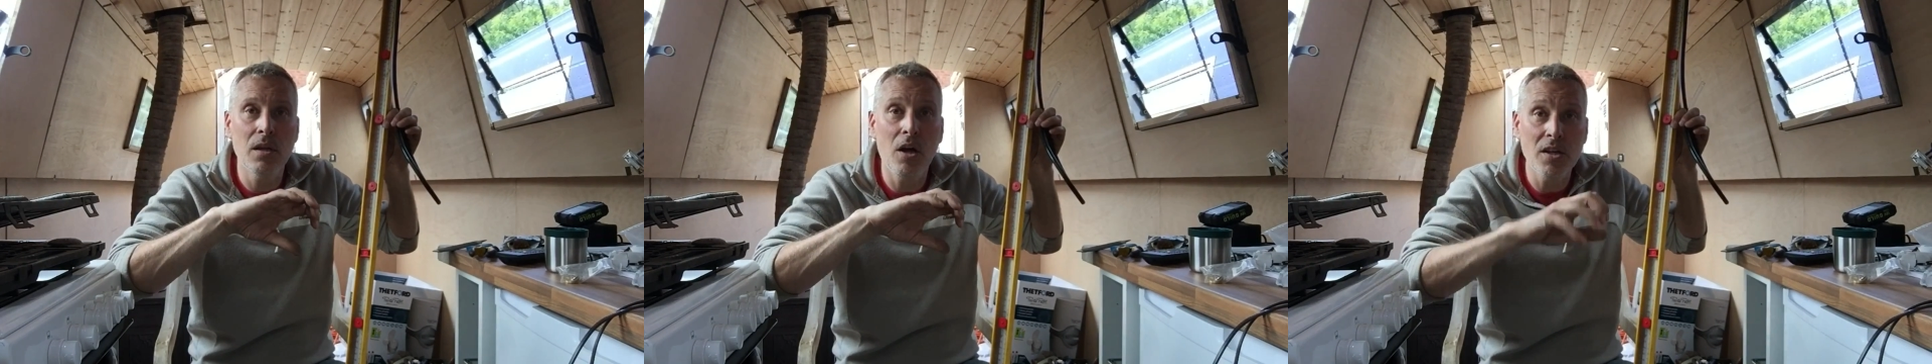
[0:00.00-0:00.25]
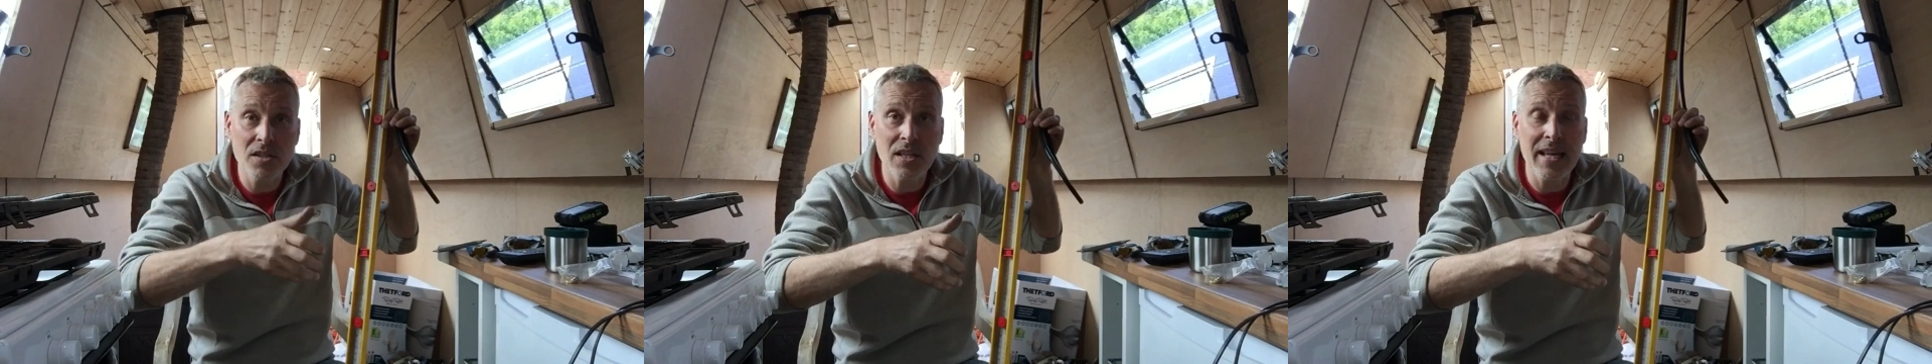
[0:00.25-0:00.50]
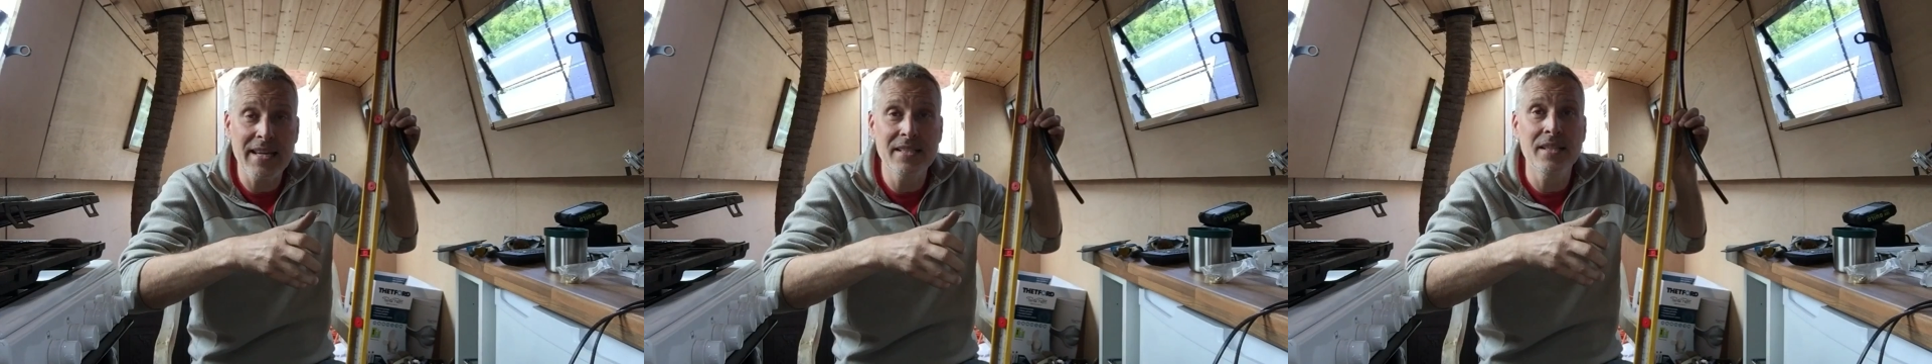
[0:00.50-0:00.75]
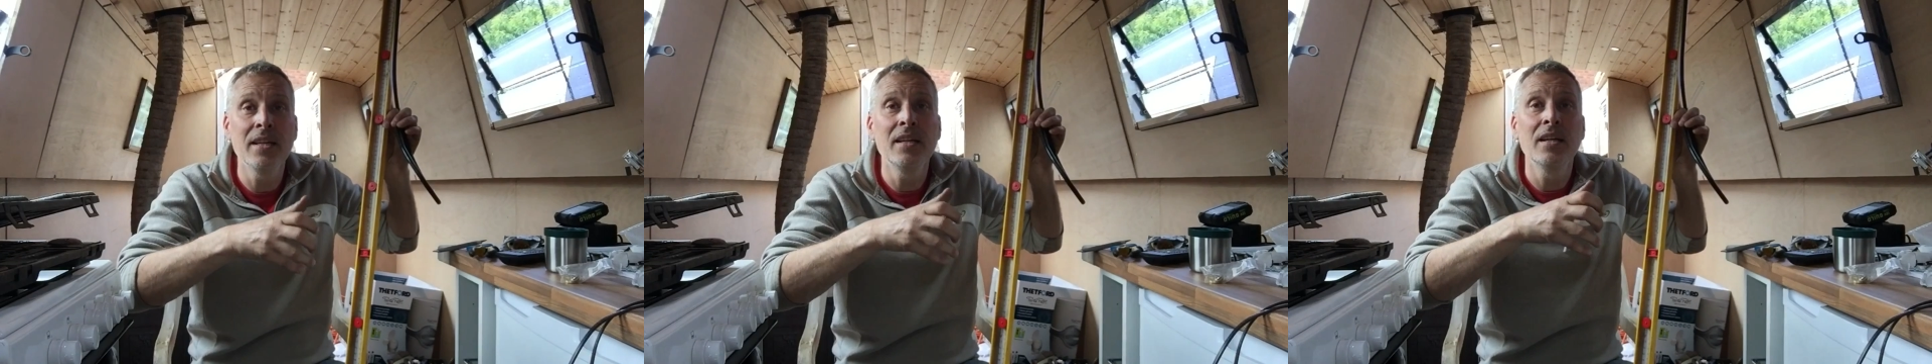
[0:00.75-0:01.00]

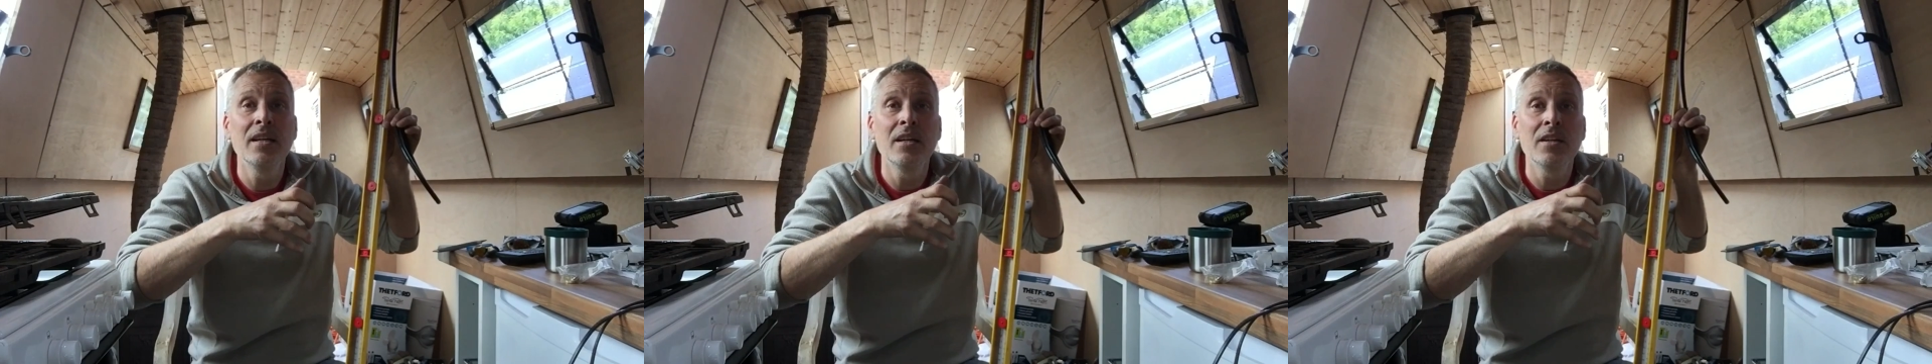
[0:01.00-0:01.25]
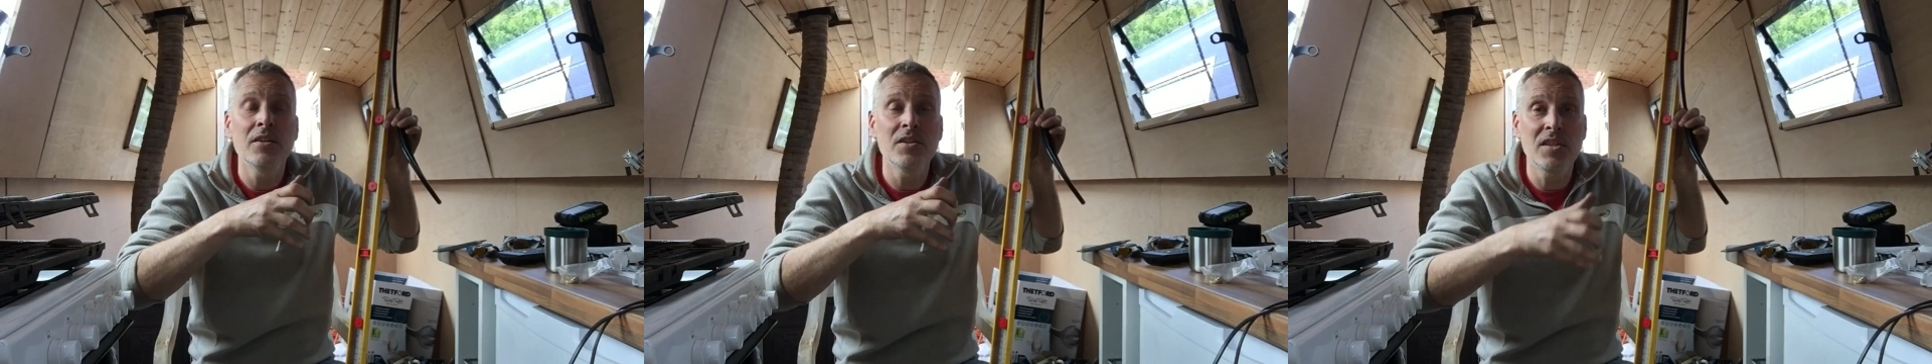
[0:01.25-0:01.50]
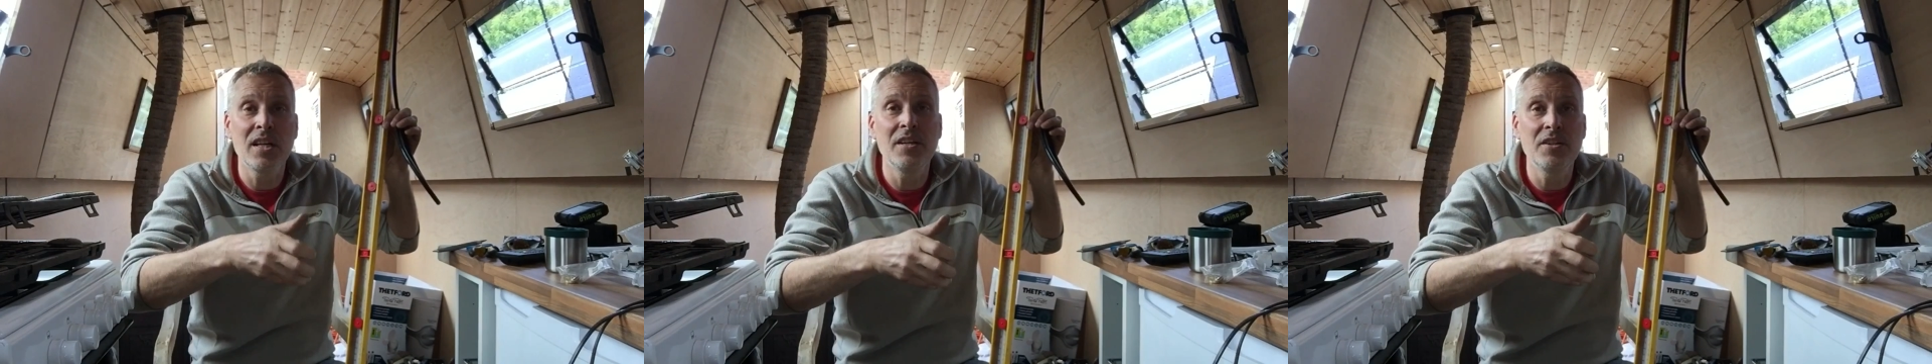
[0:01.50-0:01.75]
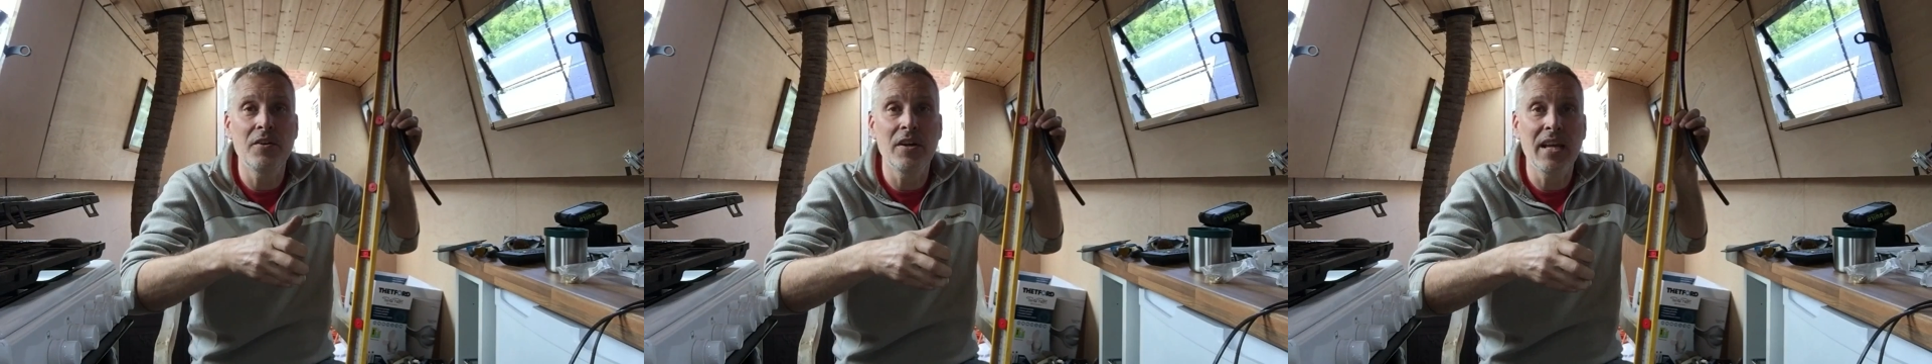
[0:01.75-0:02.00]
isolate the
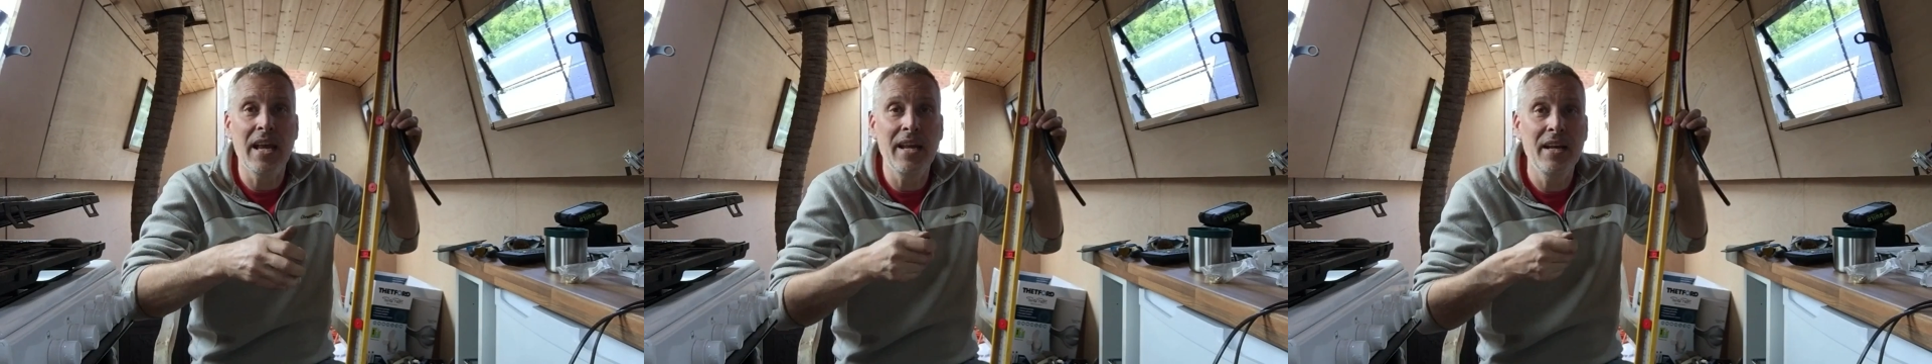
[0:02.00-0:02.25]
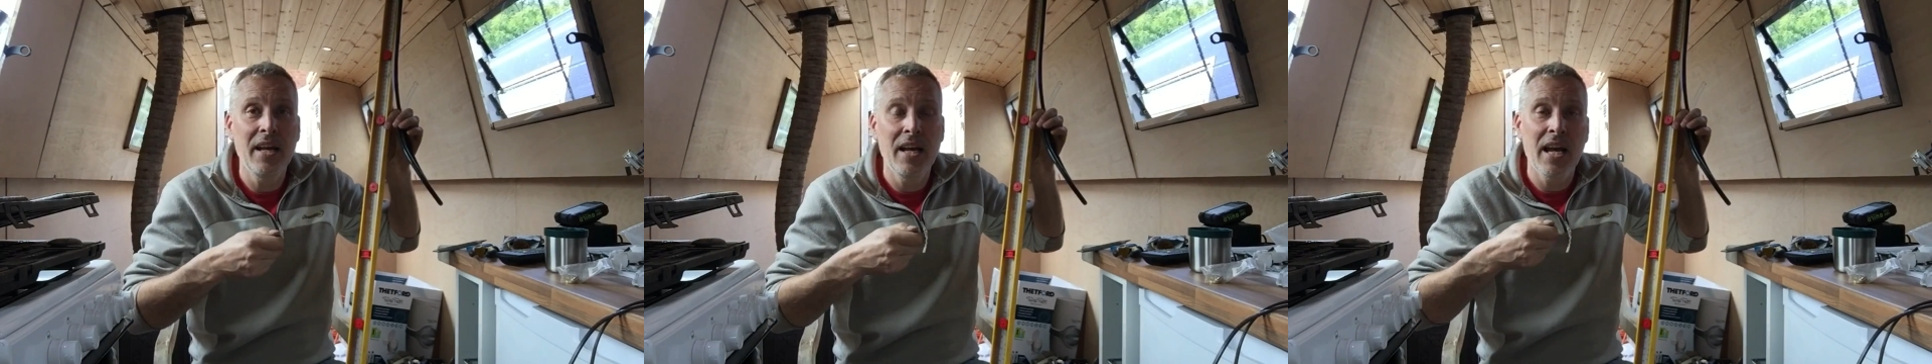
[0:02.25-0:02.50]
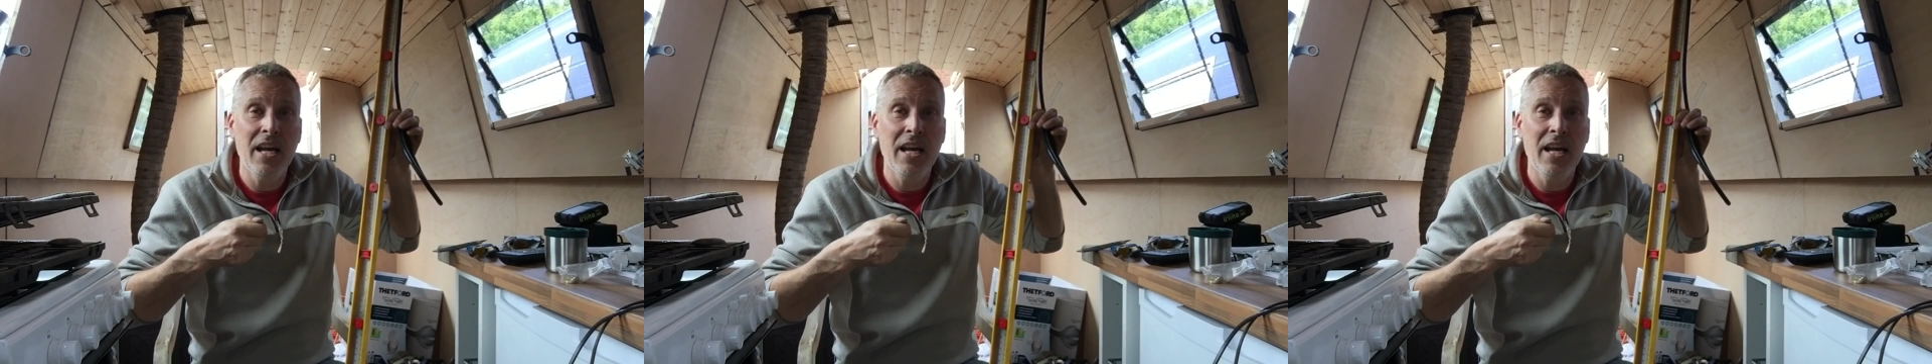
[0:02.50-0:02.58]
cylinder again,